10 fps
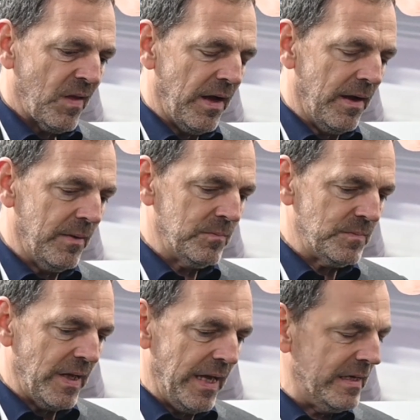
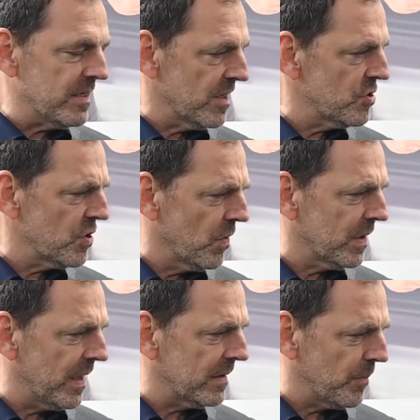it is
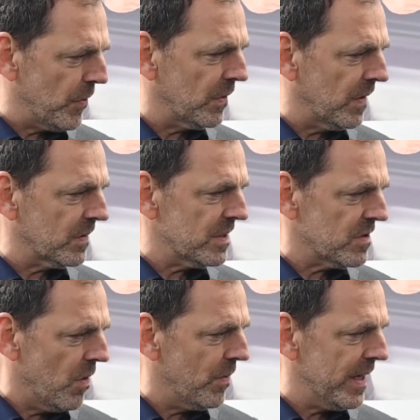ensured that the product
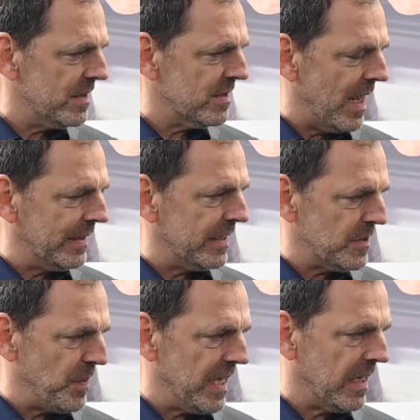is always at
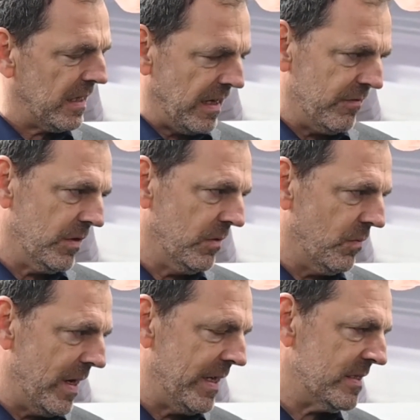its peak
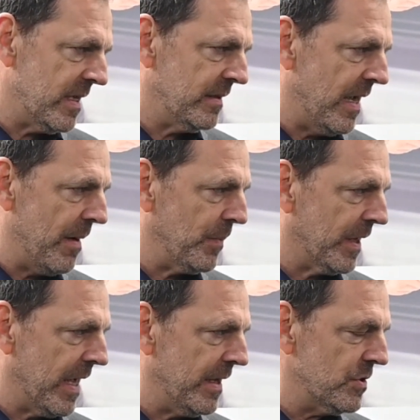level when it's in the
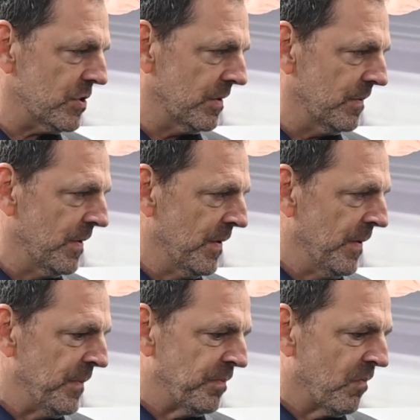application.
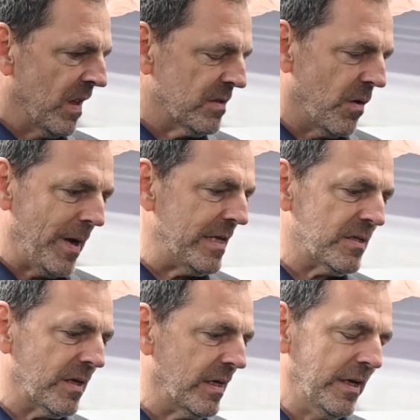So
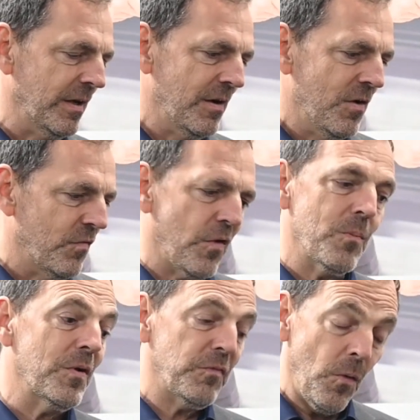basically,
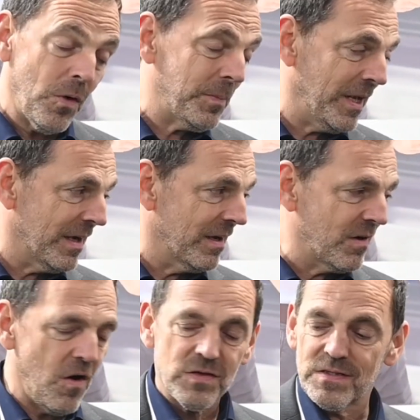from before being a
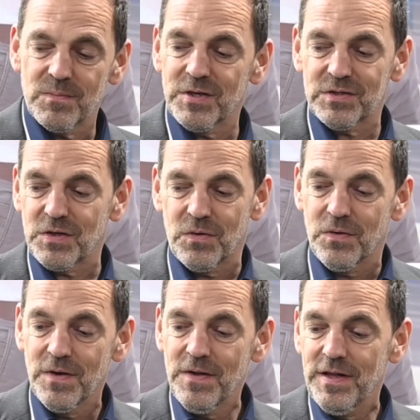customer
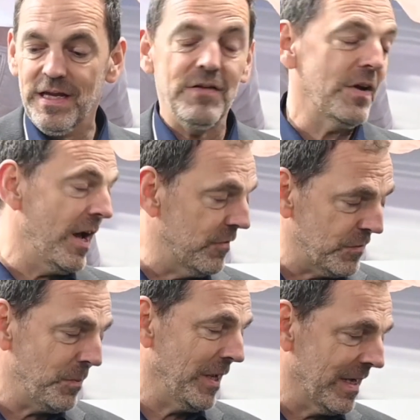to even
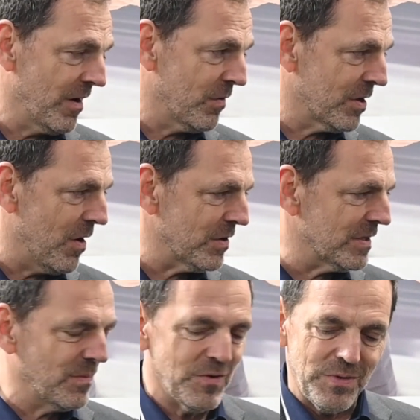after being our
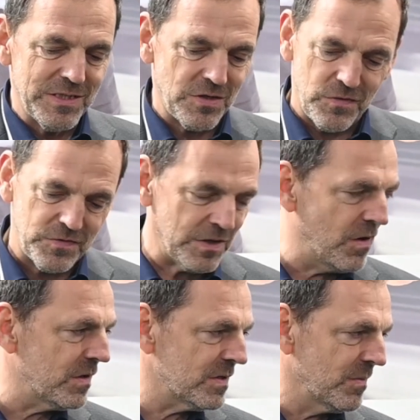customer, we serve the
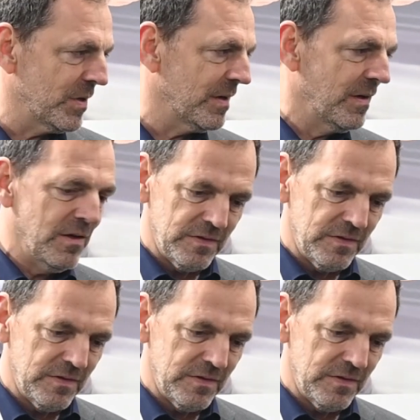customer